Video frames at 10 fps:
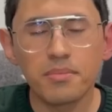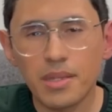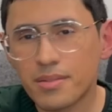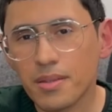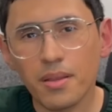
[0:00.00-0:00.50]

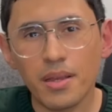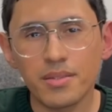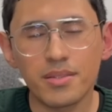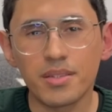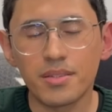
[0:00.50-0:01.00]
It's a
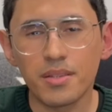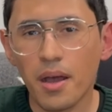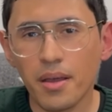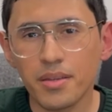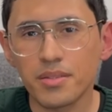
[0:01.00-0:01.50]
lens
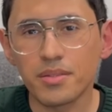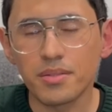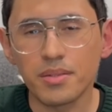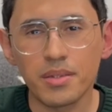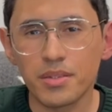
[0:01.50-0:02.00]
designed
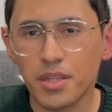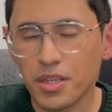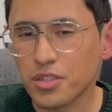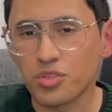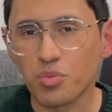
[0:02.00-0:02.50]
in an
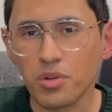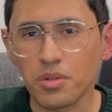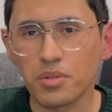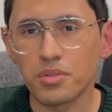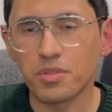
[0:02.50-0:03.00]
age
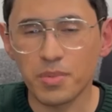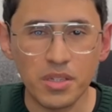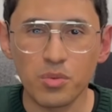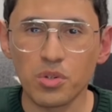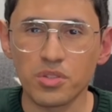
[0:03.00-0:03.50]
where
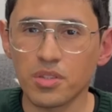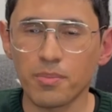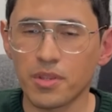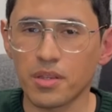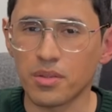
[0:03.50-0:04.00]
speed was
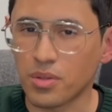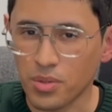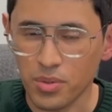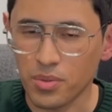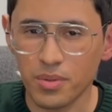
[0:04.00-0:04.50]
something
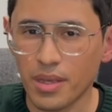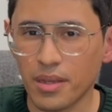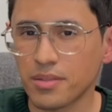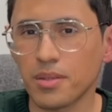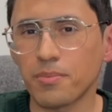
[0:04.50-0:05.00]
new
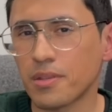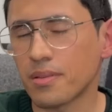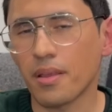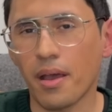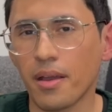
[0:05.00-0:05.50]
and something
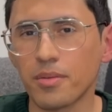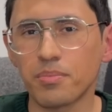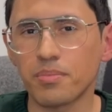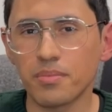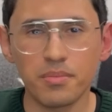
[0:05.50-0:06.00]
that
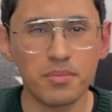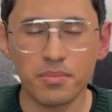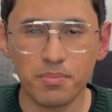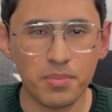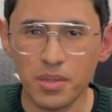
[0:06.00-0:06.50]

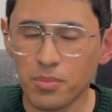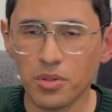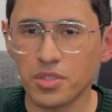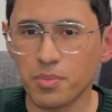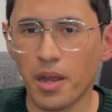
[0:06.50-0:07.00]
people
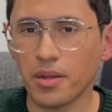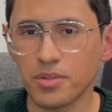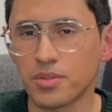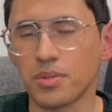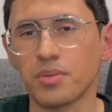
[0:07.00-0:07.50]

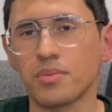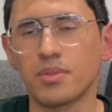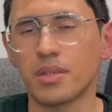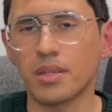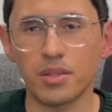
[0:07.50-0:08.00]
aspired to
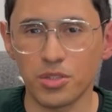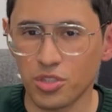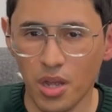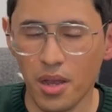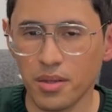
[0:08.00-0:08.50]
get the
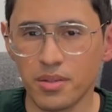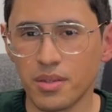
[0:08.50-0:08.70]
shot,